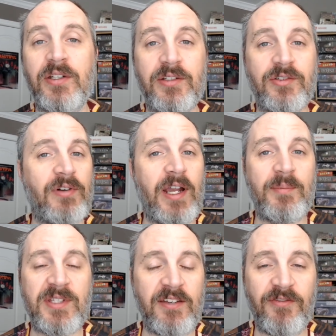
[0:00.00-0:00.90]

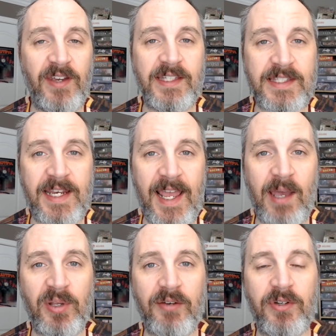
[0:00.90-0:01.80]
describes the events that
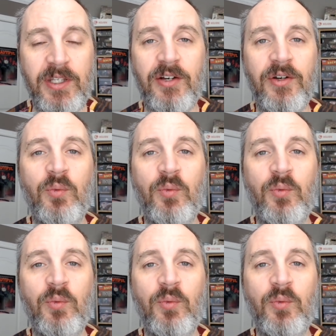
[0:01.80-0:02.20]
happen every year.